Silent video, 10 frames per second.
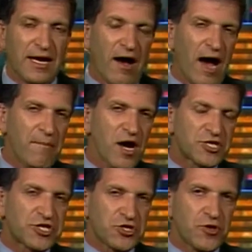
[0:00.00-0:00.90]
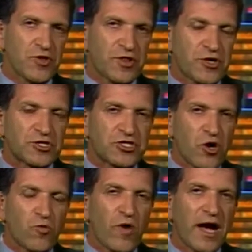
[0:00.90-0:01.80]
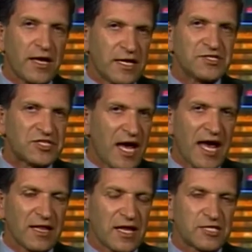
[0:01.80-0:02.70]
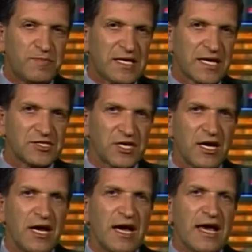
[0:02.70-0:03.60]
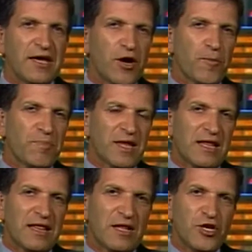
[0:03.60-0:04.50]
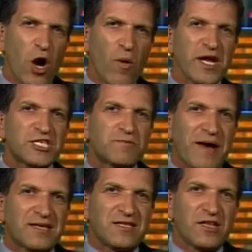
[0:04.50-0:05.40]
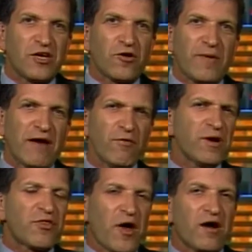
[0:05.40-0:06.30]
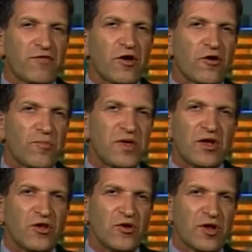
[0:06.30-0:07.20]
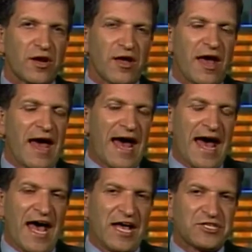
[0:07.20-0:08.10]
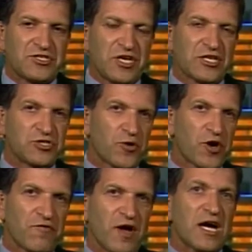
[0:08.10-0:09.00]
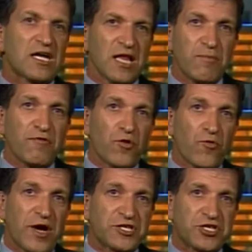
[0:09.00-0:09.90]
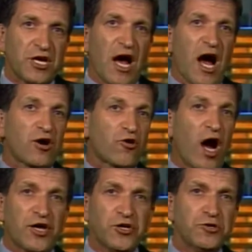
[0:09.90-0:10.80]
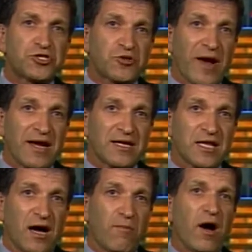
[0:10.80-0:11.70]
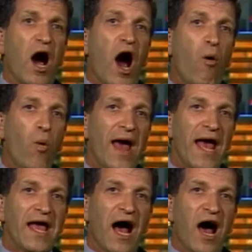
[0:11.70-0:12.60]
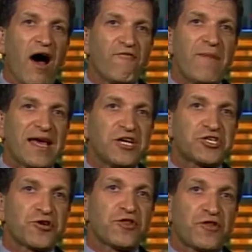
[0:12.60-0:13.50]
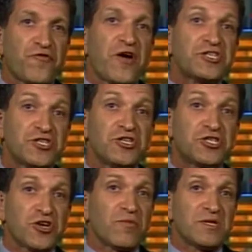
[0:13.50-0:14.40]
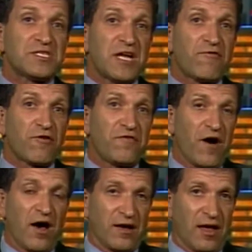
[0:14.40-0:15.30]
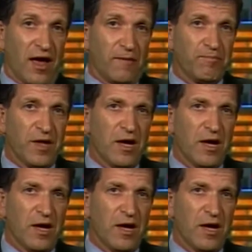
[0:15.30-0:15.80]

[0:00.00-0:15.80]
Now, I'm not sure that they're so right in saying this because, you know, no one expected the Europe, everyone thought of the European Union as a sort of club of the rich, a, a huge trading club, a way of making sure that the French and the Germans never fought again.